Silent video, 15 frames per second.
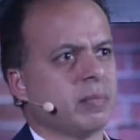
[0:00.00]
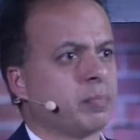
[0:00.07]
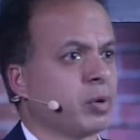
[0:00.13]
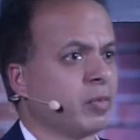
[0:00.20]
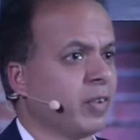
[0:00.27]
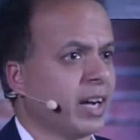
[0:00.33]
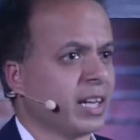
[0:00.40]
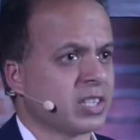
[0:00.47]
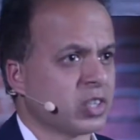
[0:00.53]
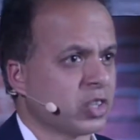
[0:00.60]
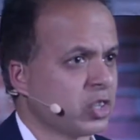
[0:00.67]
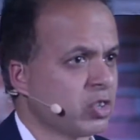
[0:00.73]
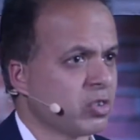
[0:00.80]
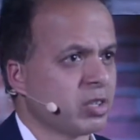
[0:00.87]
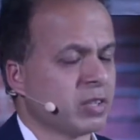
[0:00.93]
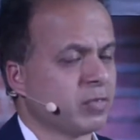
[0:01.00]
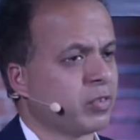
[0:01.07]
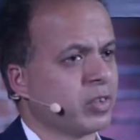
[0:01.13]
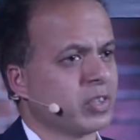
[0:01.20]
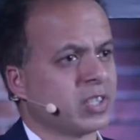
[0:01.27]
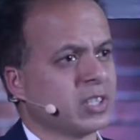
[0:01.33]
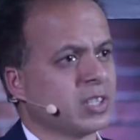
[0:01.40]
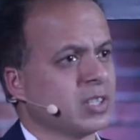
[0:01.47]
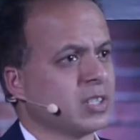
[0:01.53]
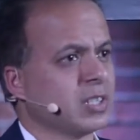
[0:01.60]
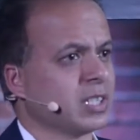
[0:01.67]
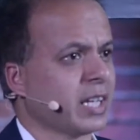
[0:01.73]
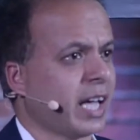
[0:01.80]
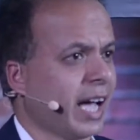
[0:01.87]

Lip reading: provides security for its citizens,